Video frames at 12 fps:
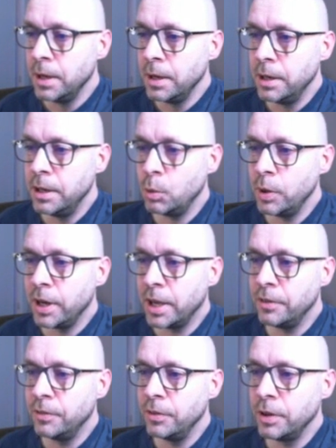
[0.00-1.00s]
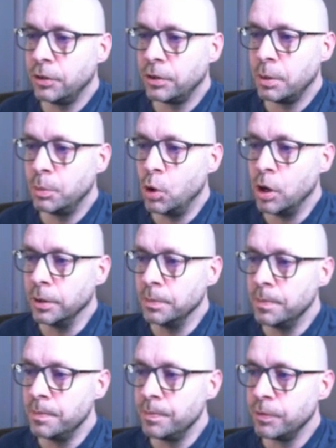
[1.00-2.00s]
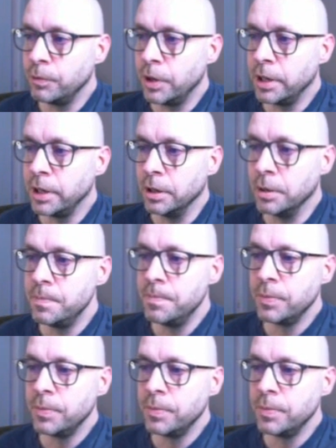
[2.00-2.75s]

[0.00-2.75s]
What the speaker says: Here we have sub1 right here,